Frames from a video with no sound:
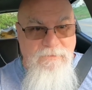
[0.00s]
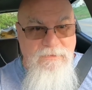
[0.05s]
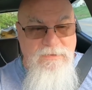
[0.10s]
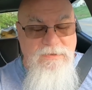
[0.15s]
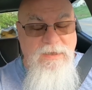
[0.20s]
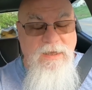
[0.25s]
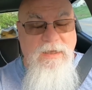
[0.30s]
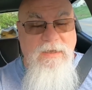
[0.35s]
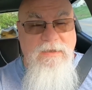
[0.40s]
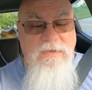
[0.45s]
It's
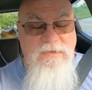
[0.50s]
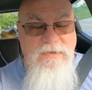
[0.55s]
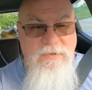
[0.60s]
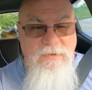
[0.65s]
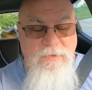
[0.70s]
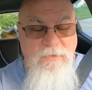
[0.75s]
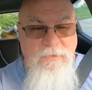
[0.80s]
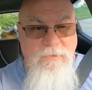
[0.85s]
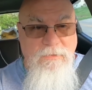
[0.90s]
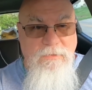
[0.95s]
taking its
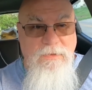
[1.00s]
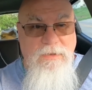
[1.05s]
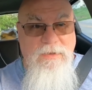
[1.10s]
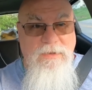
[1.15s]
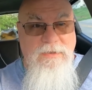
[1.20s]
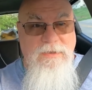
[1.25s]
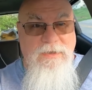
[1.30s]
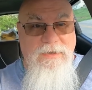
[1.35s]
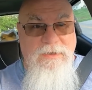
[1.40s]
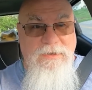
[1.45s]
toll
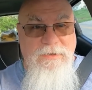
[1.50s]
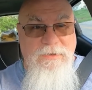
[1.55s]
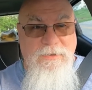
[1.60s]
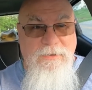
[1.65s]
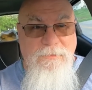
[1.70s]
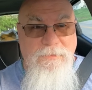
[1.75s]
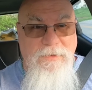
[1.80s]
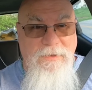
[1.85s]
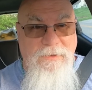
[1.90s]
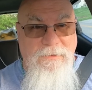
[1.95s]
on you a
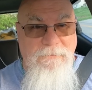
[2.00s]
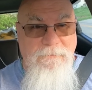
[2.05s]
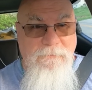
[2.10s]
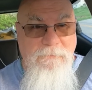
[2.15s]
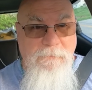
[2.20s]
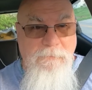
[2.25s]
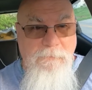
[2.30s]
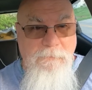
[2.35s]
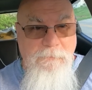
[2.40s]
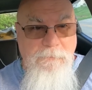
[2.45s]
little bit.
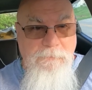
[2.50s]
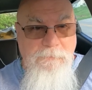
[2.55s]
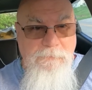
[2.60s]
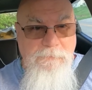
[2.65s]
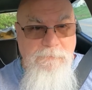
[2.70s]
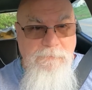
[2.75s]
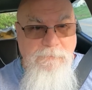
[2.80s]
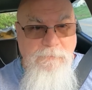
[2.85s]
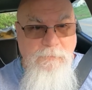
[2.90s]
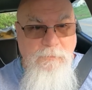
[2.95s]

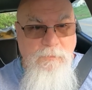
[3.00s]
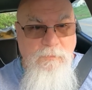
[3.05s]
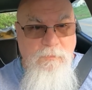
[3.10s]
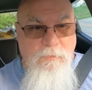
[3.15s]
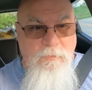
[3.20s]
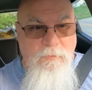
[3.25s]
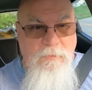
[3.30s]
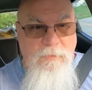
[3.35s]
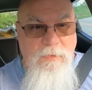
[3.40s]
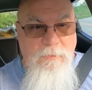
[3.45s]

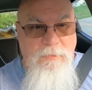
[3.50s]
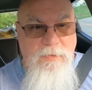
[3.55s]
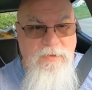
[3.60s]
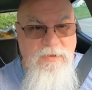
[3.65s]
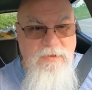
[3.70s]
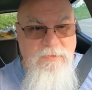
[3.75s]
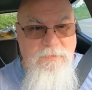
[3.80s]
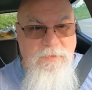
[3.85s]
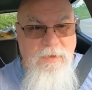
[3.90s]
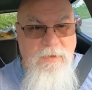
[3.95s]
But
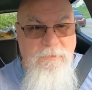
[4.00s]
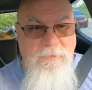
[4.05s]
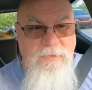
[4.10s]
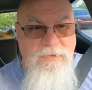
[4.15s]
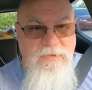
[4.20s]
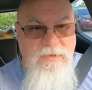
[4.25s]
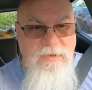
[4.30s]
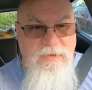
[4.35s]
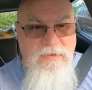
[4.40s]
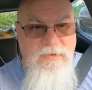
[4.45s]
these
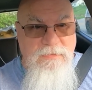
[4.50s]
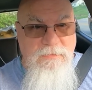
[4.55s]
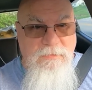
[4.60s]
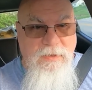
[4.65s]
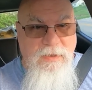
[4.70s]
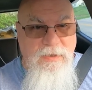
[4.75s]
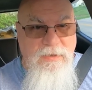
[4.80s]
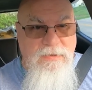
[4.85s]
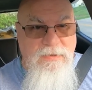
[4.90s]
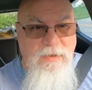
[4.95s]
puppies need
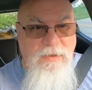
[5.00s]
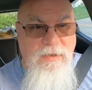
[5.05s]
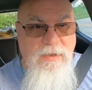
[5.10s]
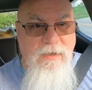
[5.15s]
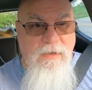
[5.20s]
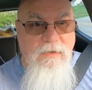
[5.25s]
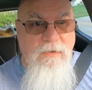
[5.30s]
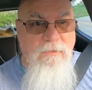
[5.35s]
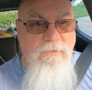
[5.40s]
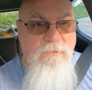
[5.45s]
somebody to take
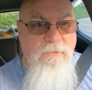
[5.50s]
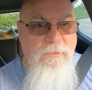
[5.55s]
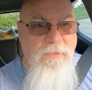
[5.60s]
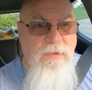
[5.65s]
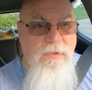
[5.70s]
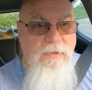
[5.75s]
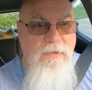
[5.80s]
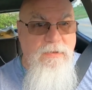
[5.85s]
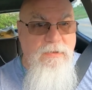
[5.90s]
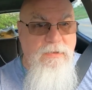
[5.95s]
care of them,
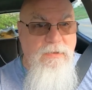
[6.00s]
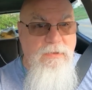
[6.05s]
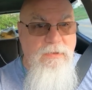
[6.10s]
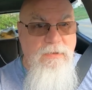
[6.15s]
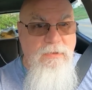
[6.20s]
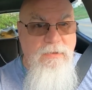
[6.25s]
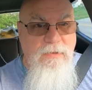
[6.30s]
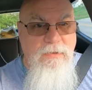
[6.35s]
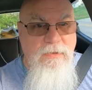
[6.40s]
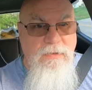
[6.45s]
man.
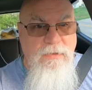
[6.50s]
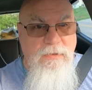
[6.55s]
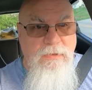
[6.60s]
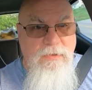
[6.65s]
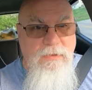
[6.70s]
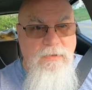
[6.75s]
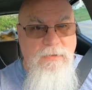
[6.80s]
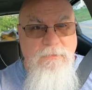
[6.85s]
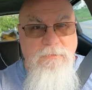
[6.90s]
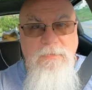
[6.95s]

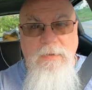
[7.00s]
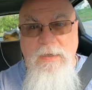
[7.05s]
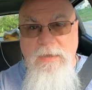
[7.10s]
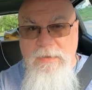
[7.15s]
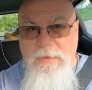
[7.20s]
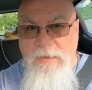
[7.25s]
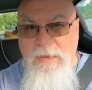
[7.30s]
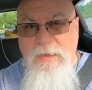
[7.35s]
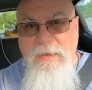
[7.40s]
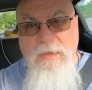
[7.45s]
By
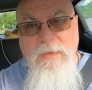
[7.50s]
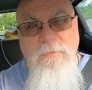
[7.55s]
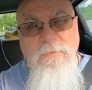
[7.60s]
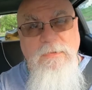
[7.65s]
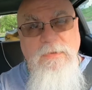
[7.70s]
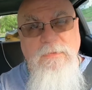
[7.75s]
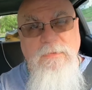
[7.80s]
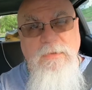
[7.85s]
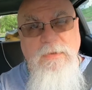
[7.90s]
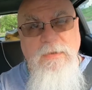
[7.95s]
God, I'm
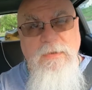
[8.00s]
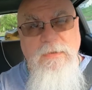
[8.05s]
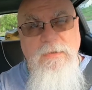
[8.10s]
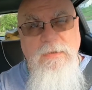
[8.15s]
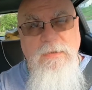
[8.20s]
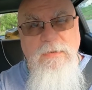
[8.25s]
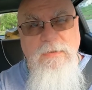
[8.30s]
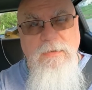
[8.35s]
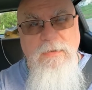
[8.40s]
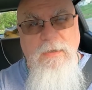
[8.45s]
doing it.
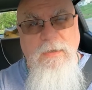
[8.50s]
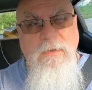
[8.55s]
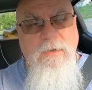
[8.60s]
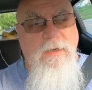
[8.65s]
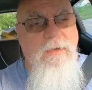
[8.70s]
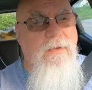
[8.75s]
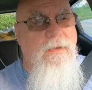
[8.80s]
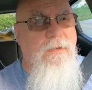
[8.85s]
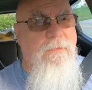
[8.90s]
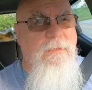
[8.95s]
All
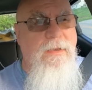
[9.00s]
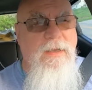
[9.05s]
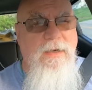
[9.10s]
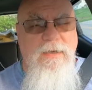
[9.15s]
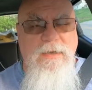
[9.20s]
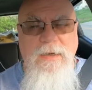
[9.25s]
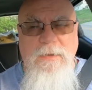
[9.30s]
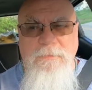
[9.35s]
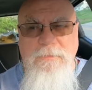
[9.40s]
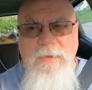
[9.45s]
right, I'm
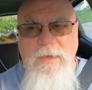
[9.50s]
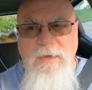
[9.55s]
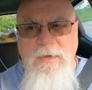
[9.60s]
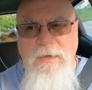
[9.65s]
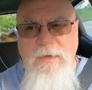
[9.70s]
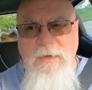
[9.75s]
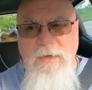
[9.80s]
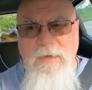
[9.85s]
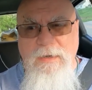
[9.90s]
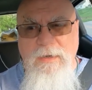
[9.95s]
headed up there.